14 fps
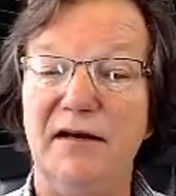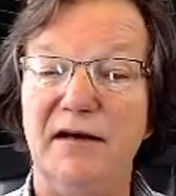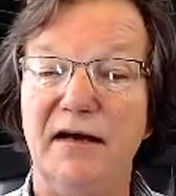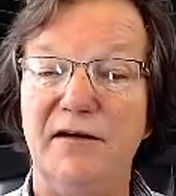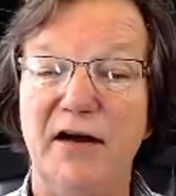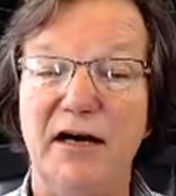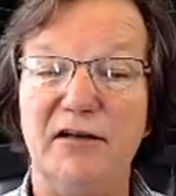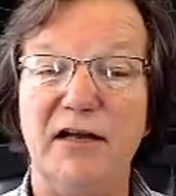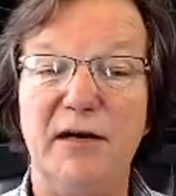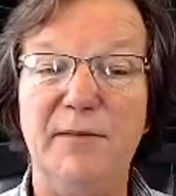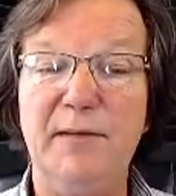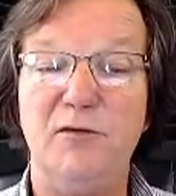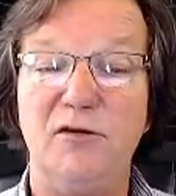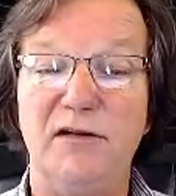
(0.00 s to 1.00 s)
uh, not a lot
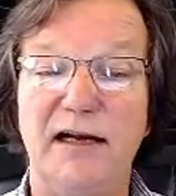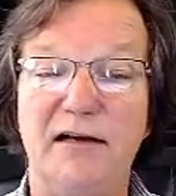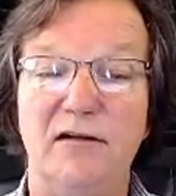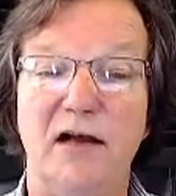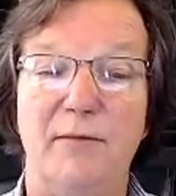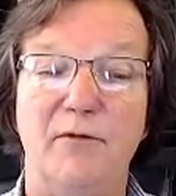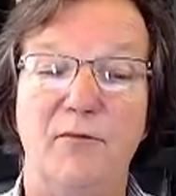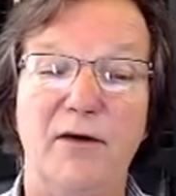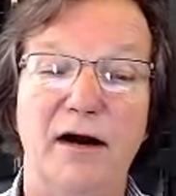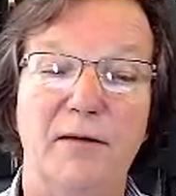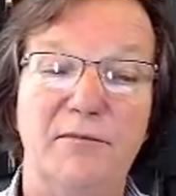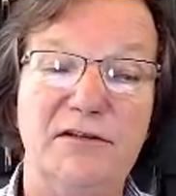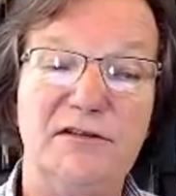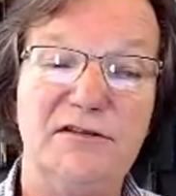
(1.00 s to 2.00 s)
of people collect
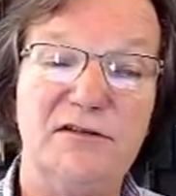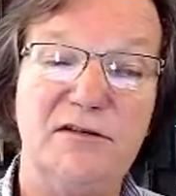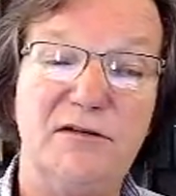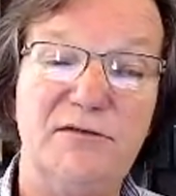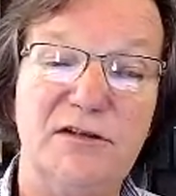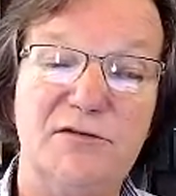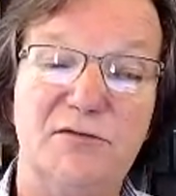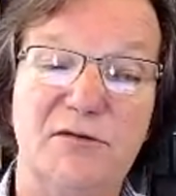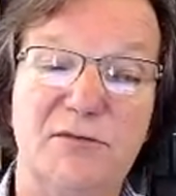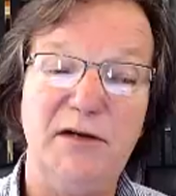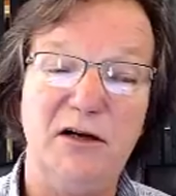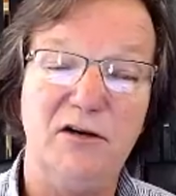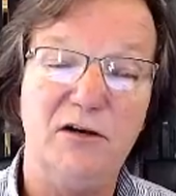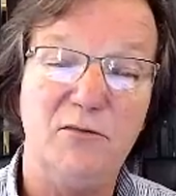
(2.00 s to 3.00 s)
clobberware, but this is a, this would
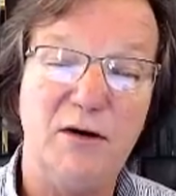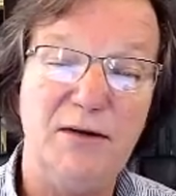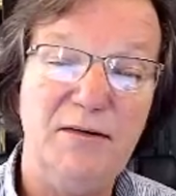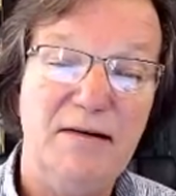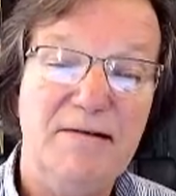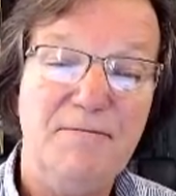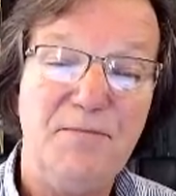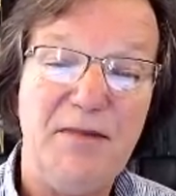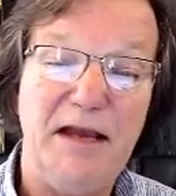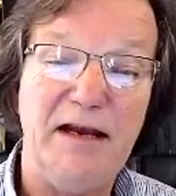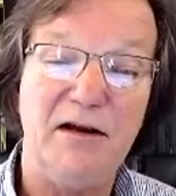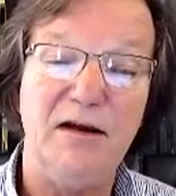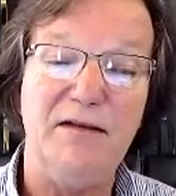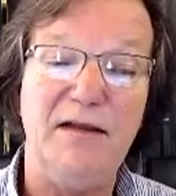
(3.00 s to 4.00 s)
good one.
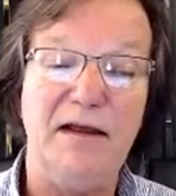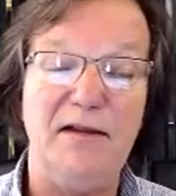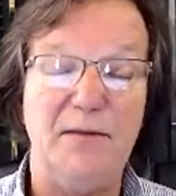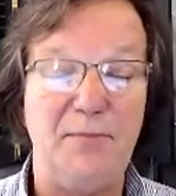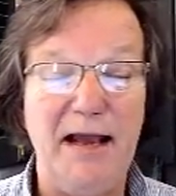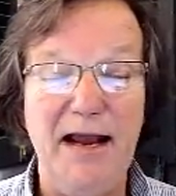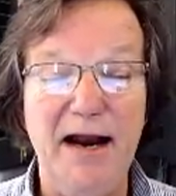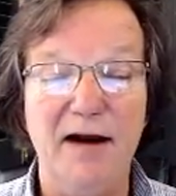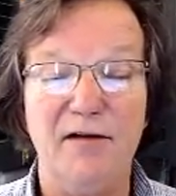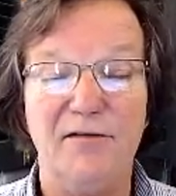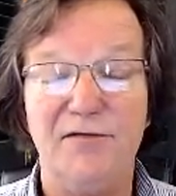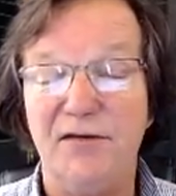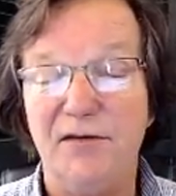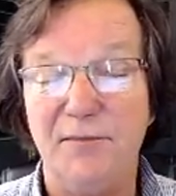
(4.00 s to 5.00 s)
And and, and the pair
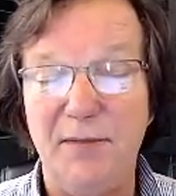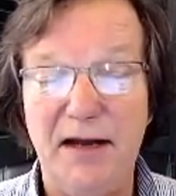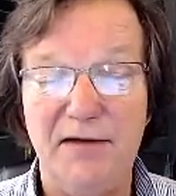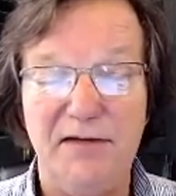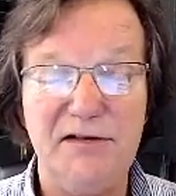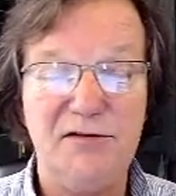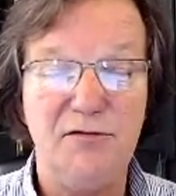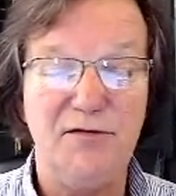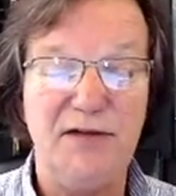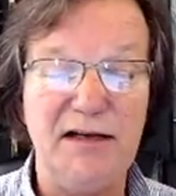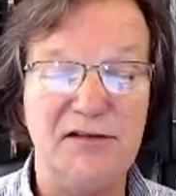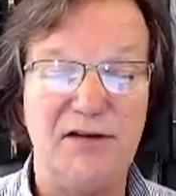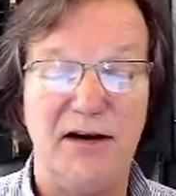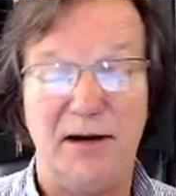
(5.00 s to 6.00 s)
of the these two
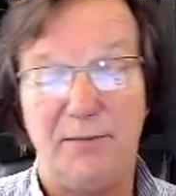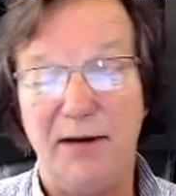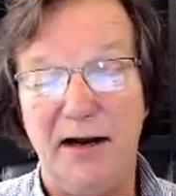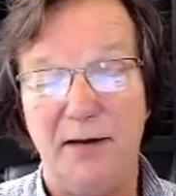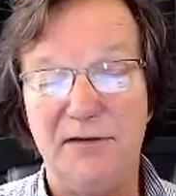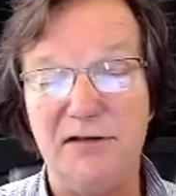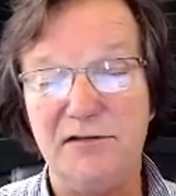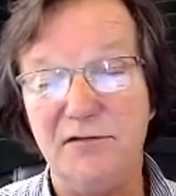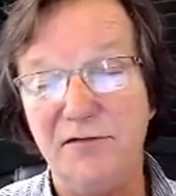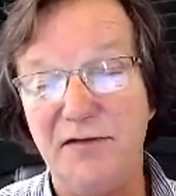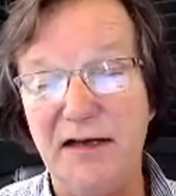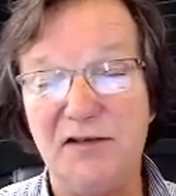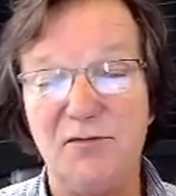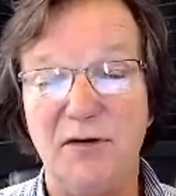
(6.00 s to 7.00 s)
things, not a pair, but these two
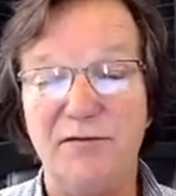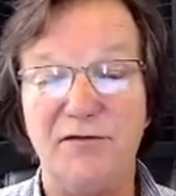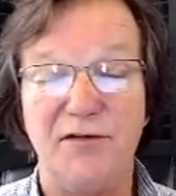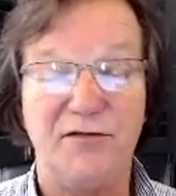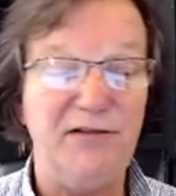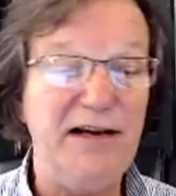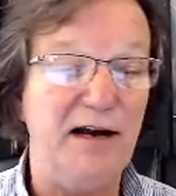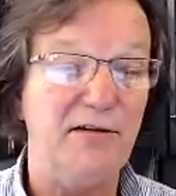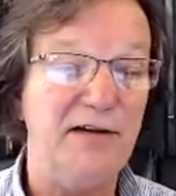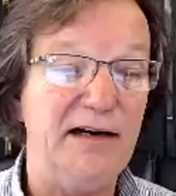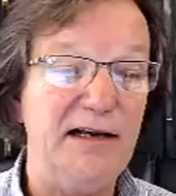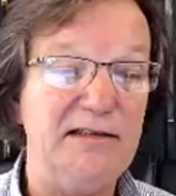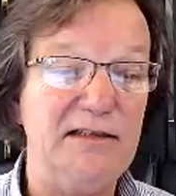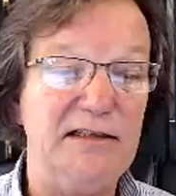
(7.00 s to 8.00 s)
things went for three hundred
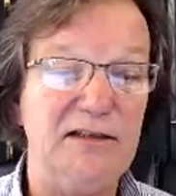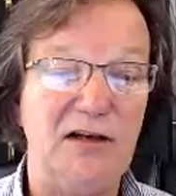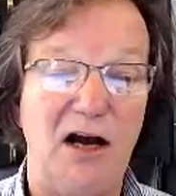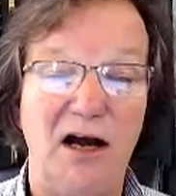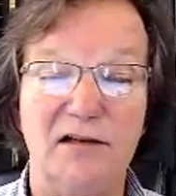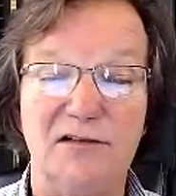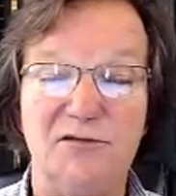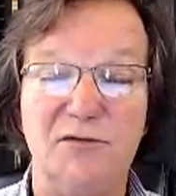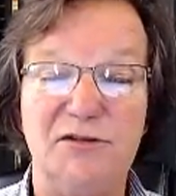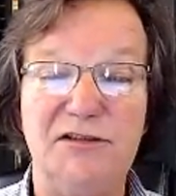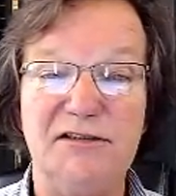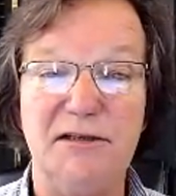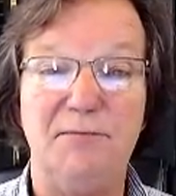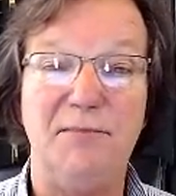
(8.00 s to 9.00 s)
and eighteen dollars,
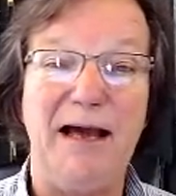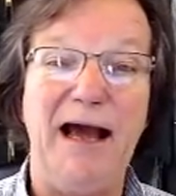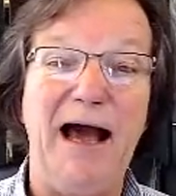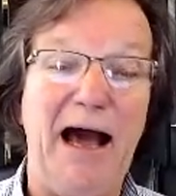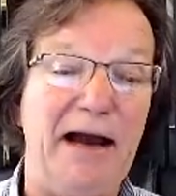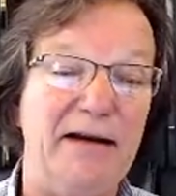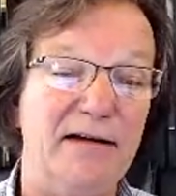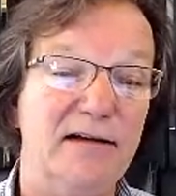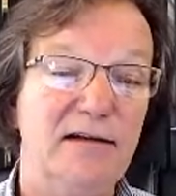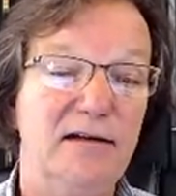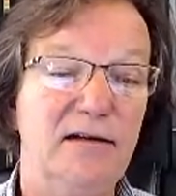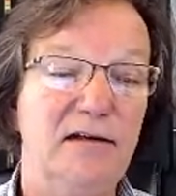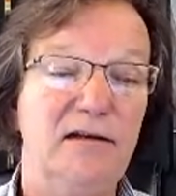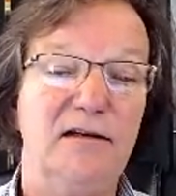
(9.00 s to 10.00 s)
which isn't bad.
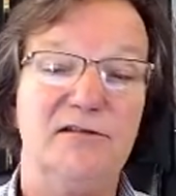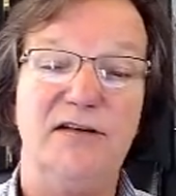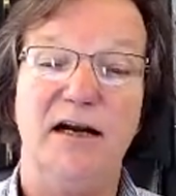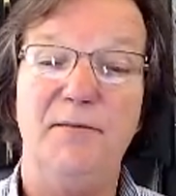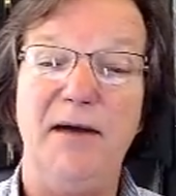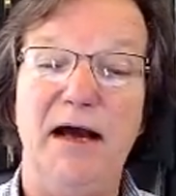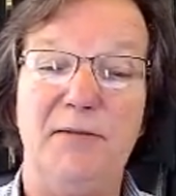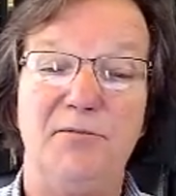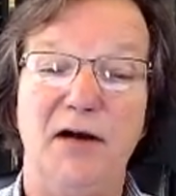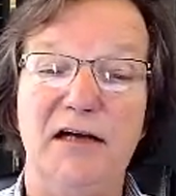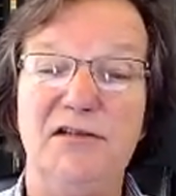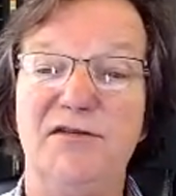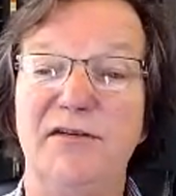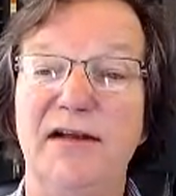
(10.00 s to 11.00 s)
It's not a bad
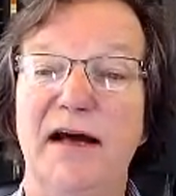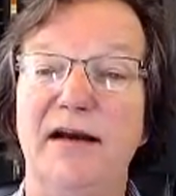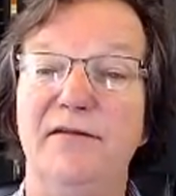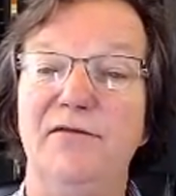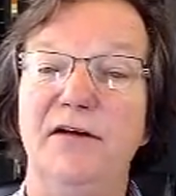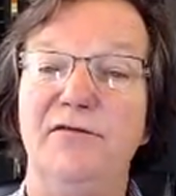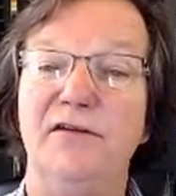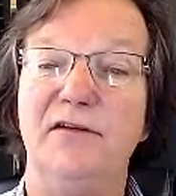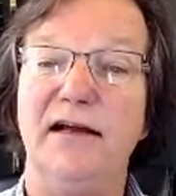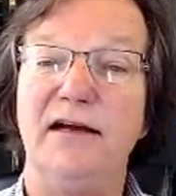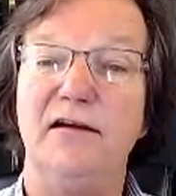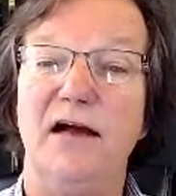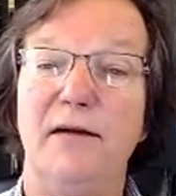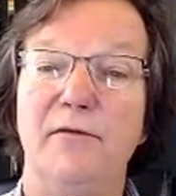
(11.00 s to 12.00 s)
price for that if if you
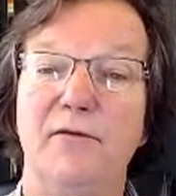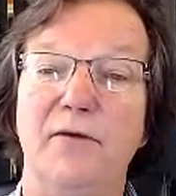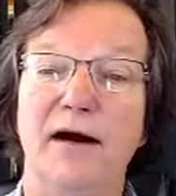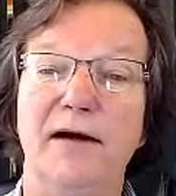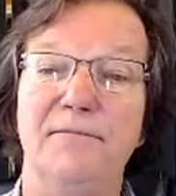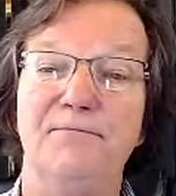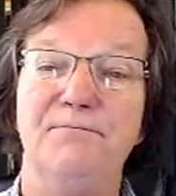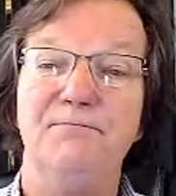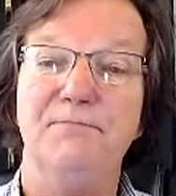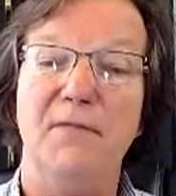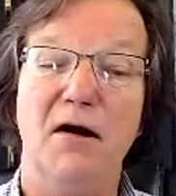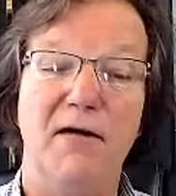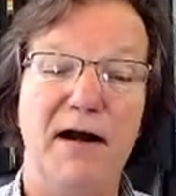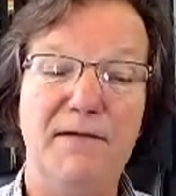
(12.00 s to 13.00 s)
like clobberware.
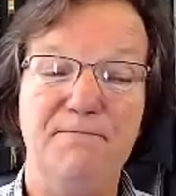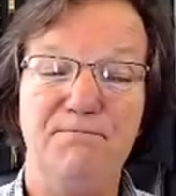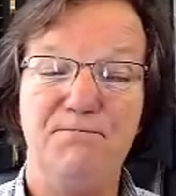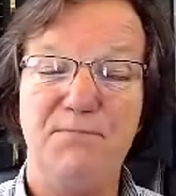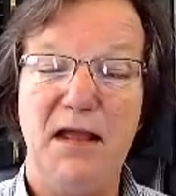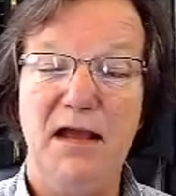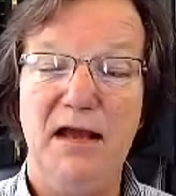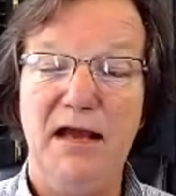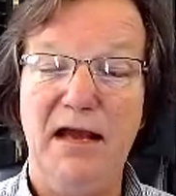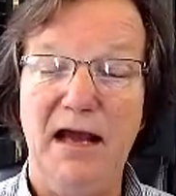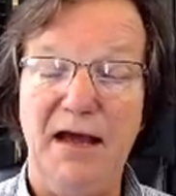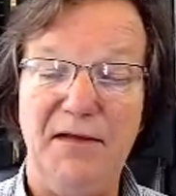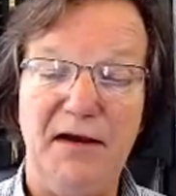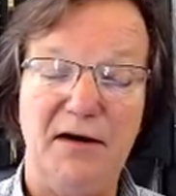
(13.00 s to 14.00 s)
All right.
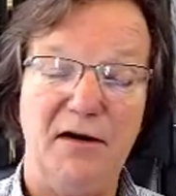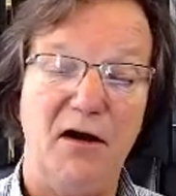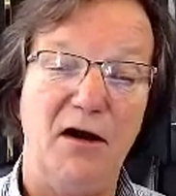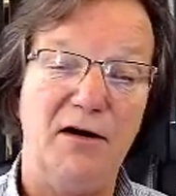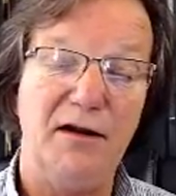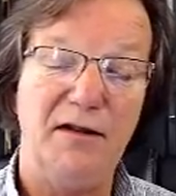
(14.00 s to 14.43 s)
And then on to